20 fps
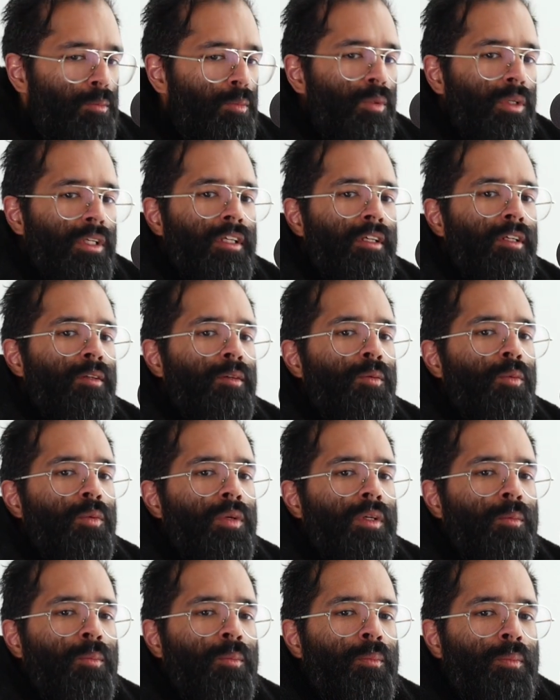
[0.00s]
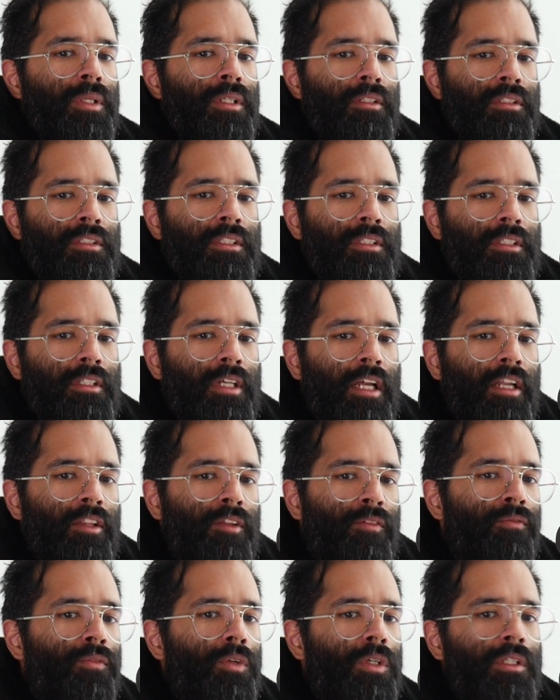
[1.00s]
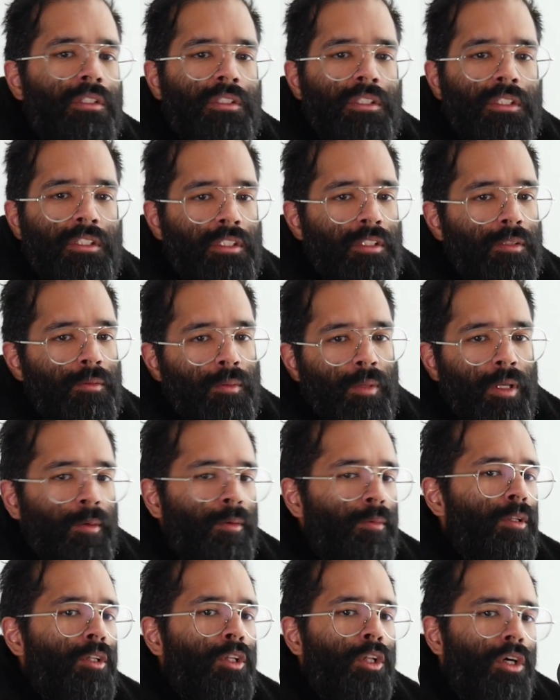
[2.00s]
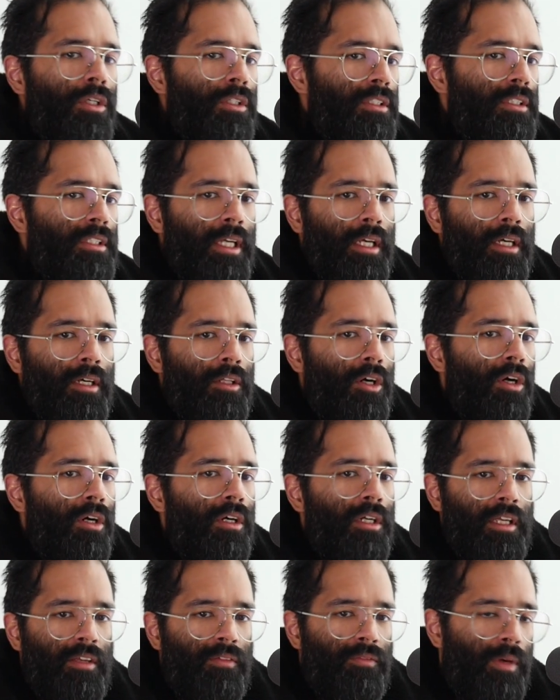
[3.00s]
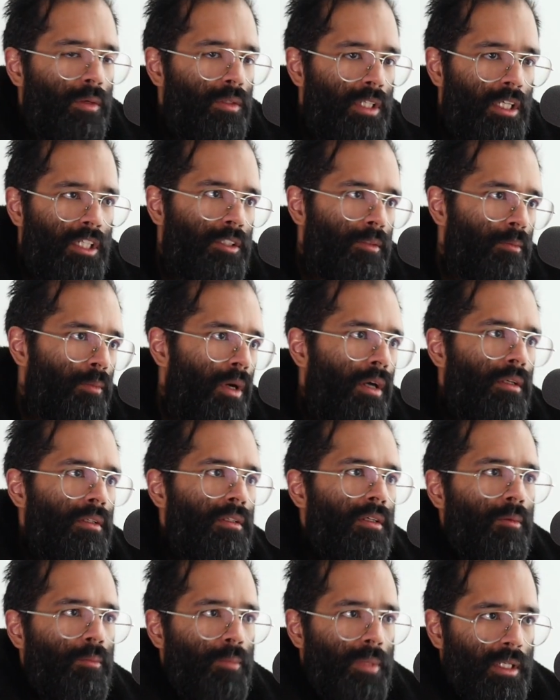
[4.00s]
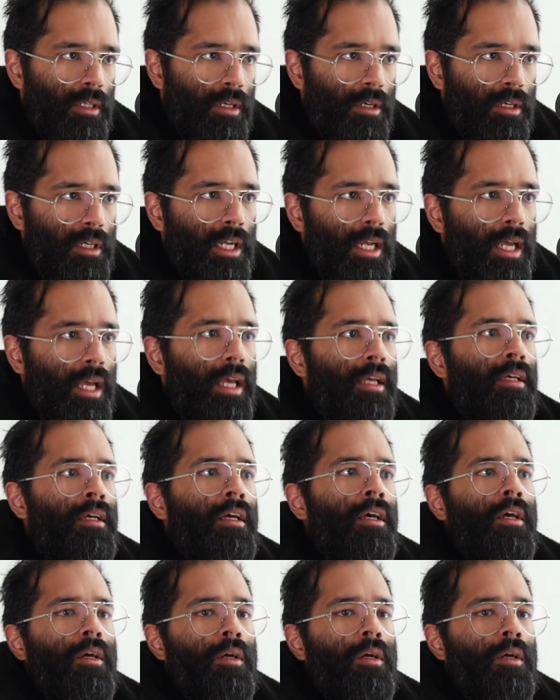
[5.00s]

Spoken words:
We built kind of the first large-scale RNA foundation model called Big RNA,